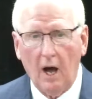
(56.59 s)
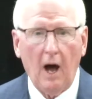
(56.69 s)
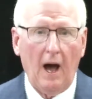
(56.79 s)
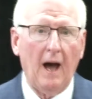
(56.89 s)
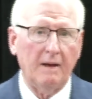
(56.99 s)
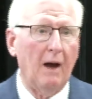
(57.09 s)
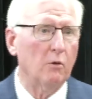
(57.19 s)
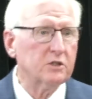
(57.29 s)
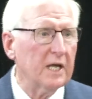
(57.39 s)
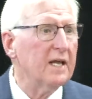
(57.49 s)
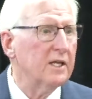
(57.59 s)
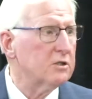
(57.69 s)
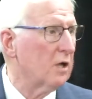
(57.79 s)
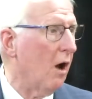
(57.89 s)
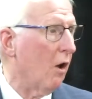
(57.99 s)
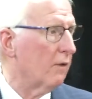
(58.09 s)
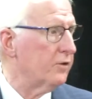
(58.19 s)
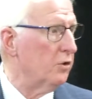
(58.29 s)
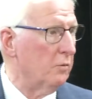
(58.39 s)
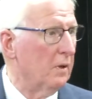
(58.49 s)
I will say this to all of
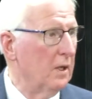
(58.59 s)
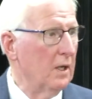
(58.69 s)
you.